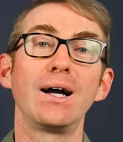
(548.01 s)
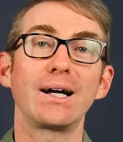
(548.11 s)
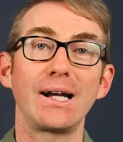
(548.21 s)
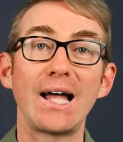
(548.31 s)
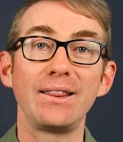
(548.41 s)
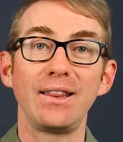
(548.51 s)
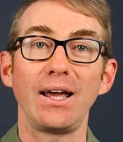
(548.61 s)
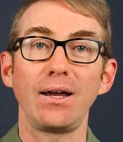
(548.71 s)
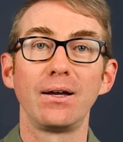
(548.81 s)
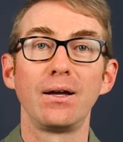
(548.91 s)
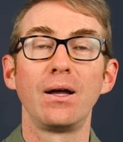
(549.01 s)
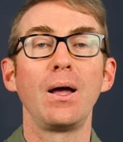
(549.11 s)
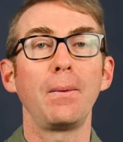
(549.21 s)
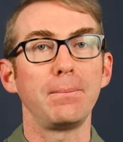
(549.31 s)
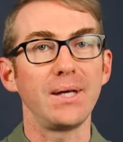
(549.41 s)
grande,
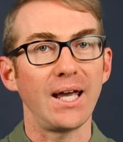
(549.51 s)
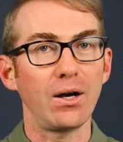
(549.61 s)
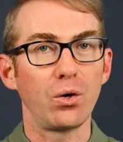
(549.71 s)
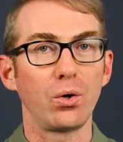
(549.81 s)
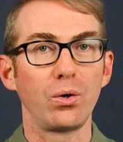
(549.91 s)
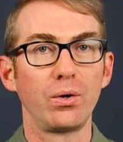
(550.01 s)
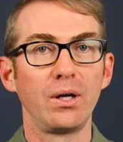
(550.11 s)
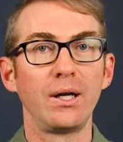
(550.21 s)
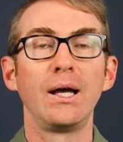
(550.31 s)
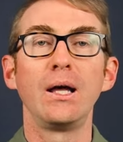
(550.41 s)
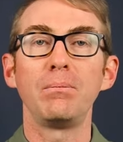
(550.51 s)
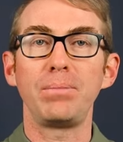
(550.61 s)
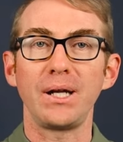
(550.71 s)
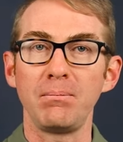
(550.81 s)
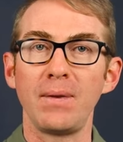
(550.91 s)
viejo,
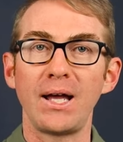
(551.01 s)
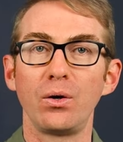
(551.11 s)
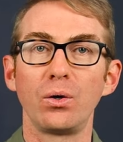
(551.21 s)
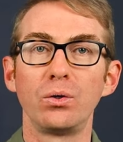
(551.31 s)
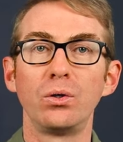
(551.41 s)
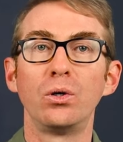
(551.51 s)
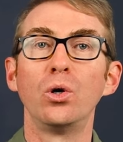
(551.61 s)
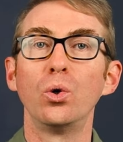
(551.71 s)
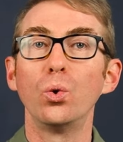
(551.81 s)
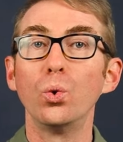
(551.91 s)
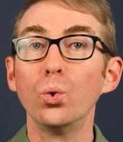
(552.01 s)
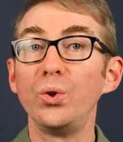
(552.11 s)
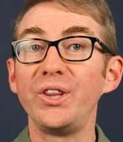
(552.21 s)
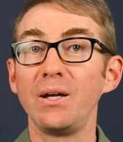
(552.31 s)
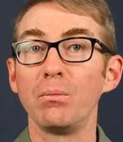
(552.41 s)
primero,
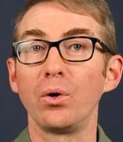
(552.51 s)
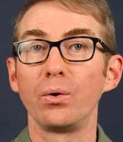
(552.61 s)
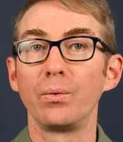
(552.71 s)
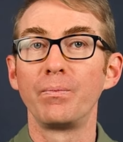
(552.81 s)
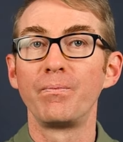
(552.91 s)
último.